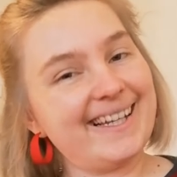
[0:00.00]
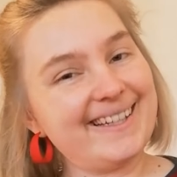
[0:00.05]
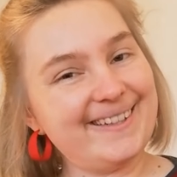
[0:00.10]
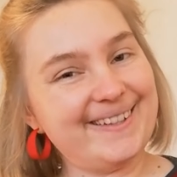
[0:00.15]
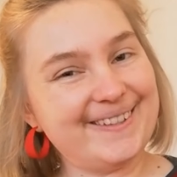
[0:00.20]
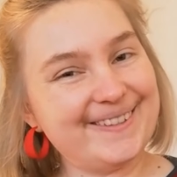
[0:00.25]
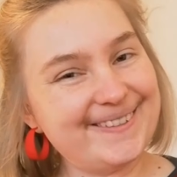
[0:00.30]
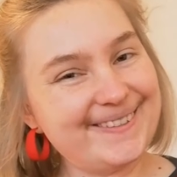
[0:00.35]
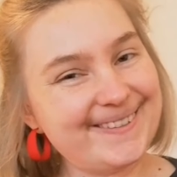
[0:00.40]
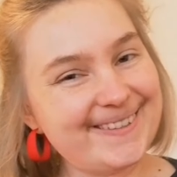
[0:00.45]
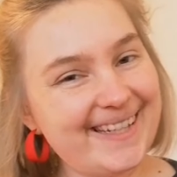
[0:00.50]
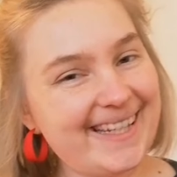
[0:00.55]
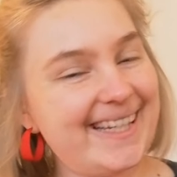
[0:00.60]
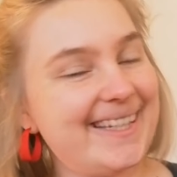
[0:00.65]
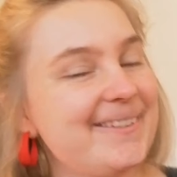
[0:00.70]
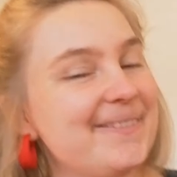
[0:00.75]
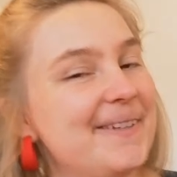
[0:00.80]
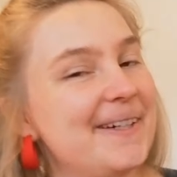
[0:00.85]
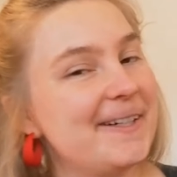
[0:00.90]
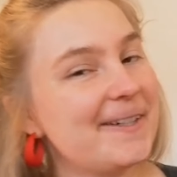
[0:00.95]
Hello
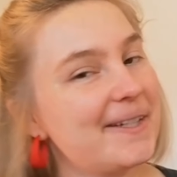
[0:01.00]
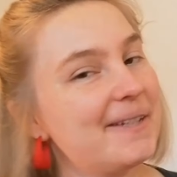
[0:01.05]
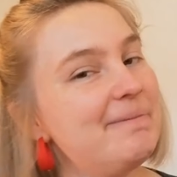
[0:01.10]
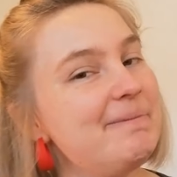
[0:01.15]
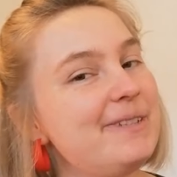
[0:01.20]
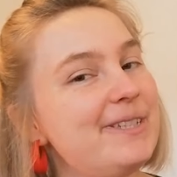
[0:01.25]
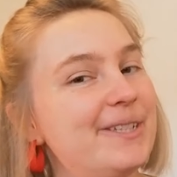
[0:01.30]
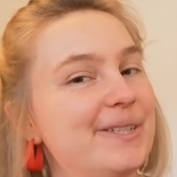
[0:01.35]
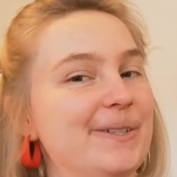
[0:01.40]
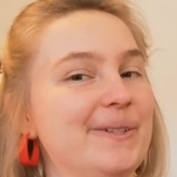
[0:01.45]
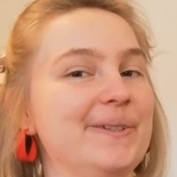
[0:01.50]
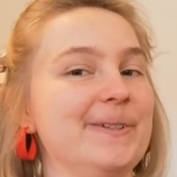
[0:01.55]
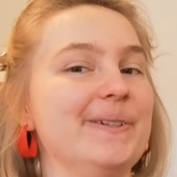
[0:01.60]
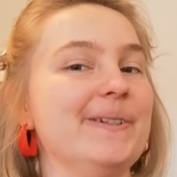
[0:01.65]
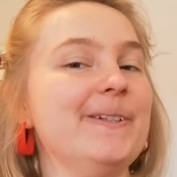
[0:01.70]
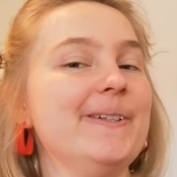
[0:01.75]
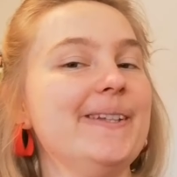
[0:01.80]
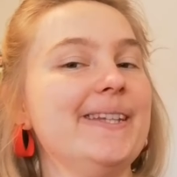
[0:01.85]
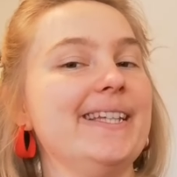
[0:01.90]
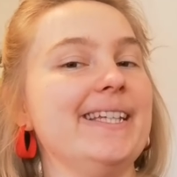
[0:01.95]
and welcome
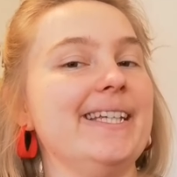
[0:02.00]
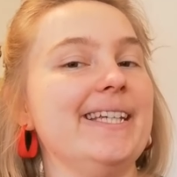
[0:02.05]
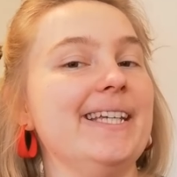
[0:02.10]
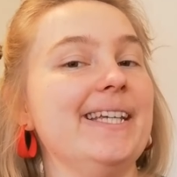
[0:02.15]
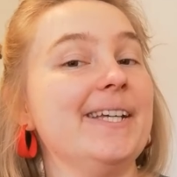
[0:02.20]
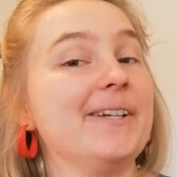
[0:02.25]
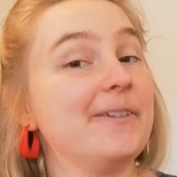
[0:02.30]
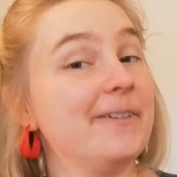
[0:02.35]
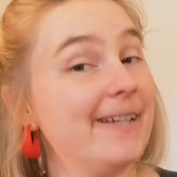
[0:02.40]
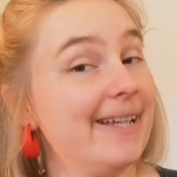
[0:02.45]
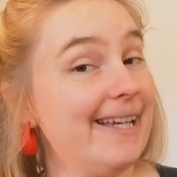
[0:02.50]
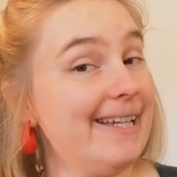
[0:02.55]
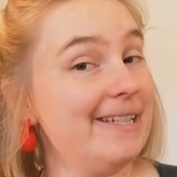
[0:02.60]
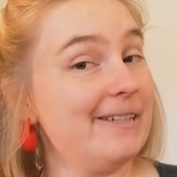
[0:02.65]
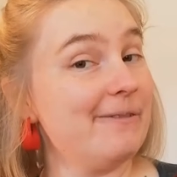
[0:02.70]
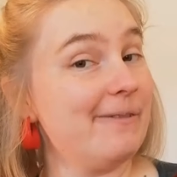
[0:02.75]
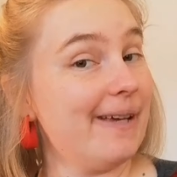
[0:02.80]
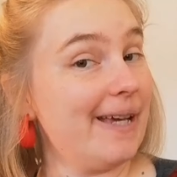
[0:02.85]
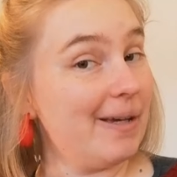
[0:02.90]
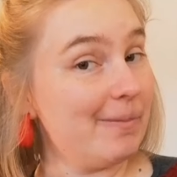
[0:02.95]
to the
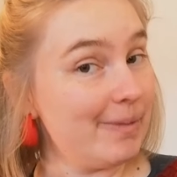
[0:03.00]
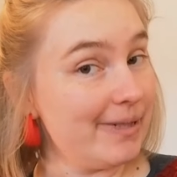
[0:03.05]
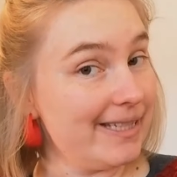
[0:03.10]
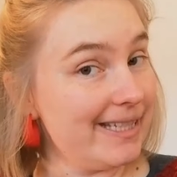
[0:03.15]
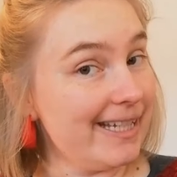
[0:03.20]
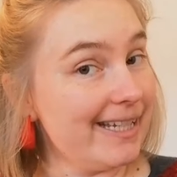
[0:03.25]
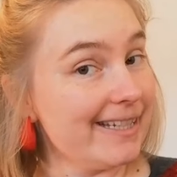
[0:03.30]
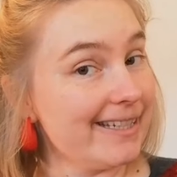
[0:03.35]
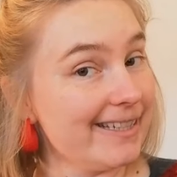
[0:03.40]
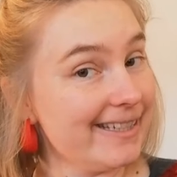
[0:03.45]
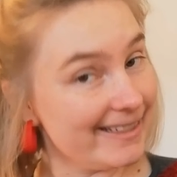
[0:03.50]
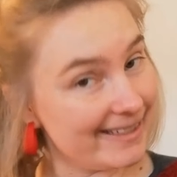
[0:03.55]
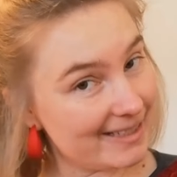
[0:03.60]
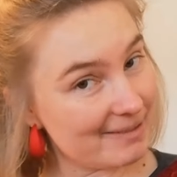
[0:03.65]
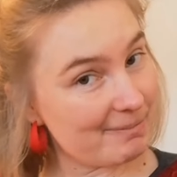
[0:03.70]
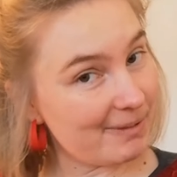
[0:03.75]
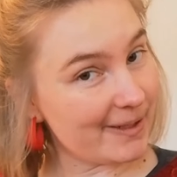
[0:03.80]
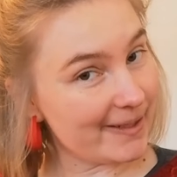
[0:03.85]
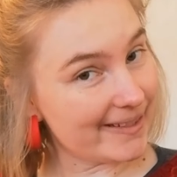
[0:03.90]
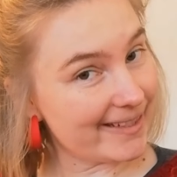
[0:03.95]
Creative Habitat Knitting
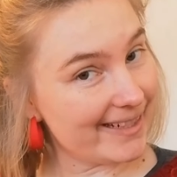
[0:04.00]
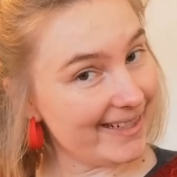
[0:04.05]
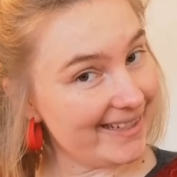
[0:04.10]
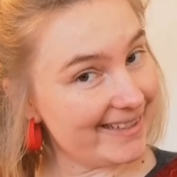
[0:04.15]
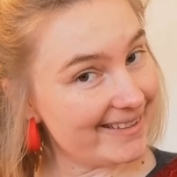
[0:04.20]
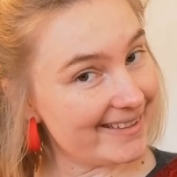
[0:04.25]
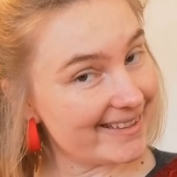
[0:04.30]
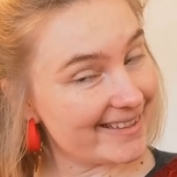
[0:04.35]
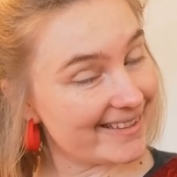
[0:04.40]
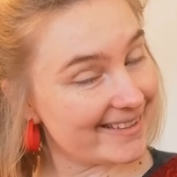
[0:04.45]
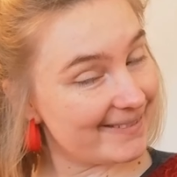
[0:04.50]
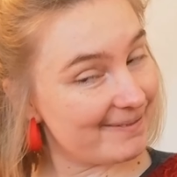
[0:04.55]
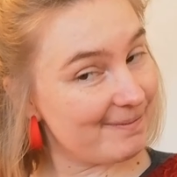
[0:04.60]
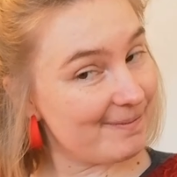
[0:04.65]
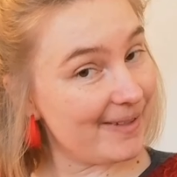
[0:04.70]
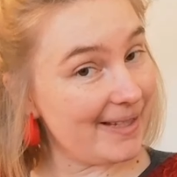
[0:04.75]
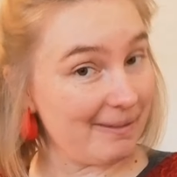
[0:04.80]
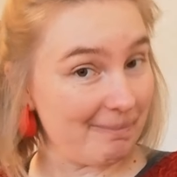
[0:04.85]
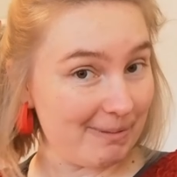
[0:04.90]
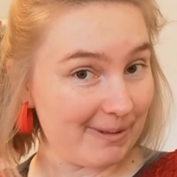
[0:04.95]
Podcast,
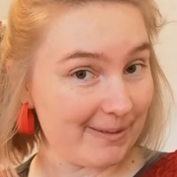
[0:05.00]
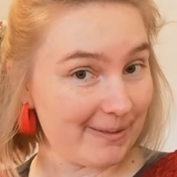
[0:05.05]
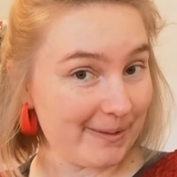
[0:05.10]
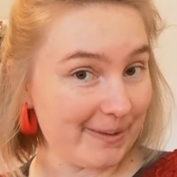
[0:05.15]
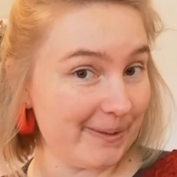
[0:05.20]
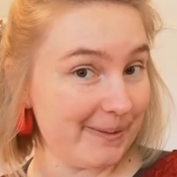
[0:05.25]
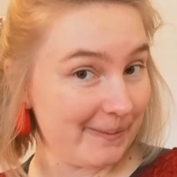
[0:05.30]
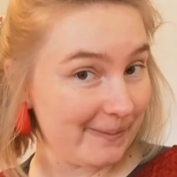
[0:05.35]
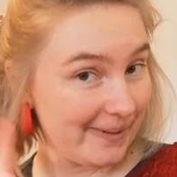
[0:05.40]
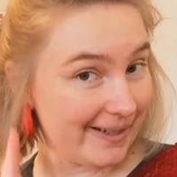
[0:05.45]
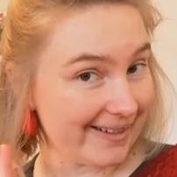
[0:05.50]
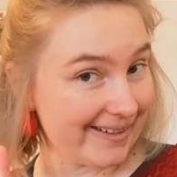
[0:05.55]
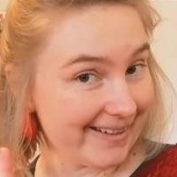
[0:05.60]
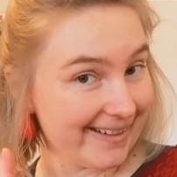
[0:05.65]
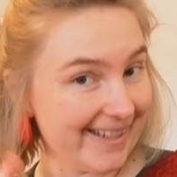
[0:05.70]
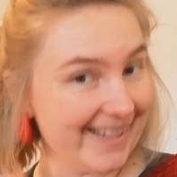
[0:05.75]
episode 1.